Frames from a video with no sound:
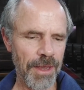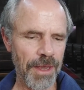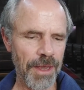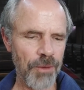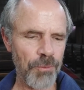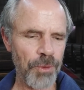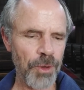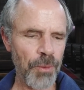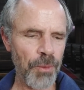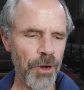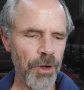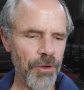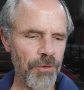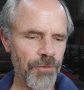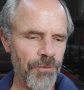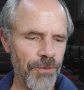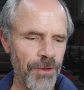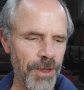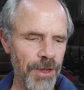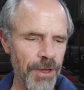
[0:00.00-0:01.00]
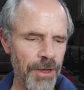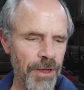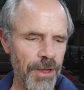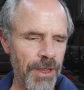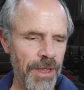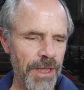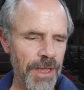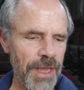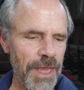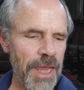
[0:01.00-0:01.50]
And we won't fear,
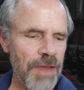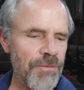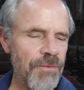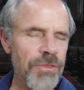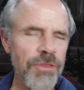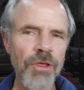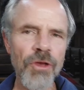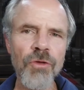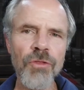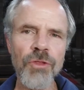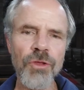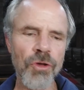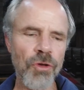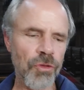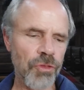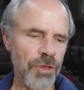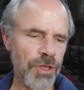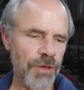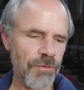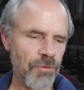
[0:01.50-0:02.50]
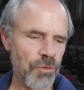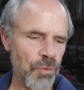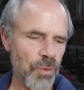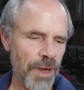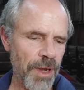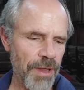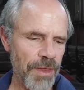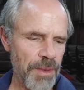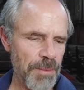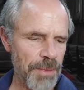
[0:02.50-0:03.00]
even though the earth gives
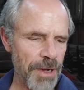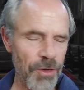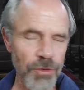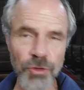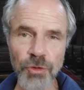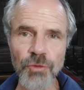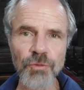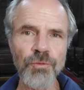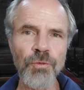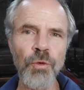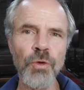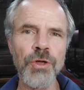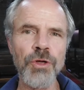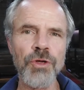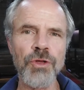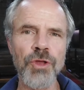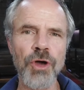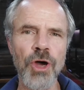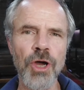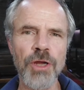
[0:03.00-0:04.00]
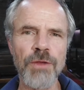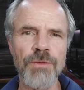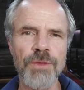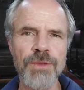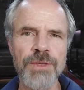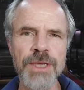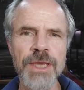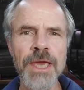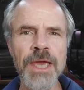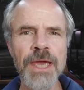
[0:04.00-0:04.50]
way and the mountains fall into the heart of the
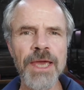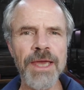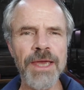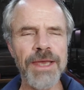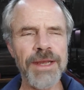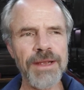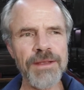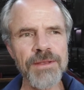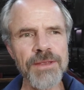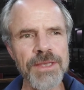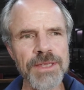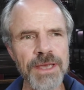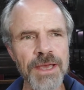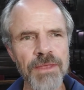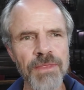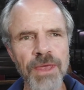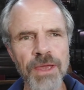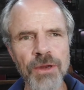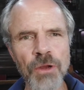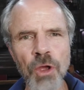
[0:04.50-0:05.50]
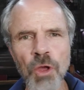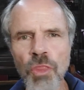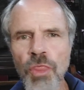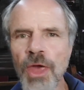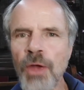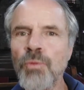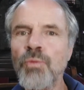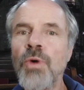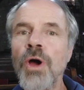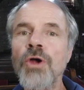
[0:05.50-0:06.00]
sea. He doesn't say that
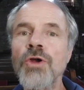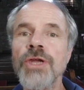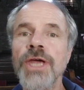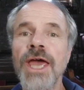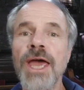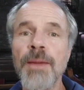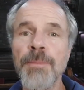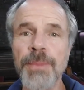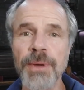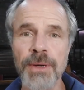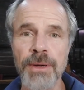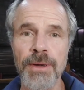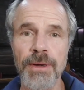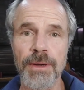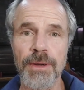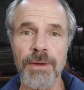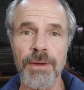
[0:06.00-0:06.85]
that won't happen.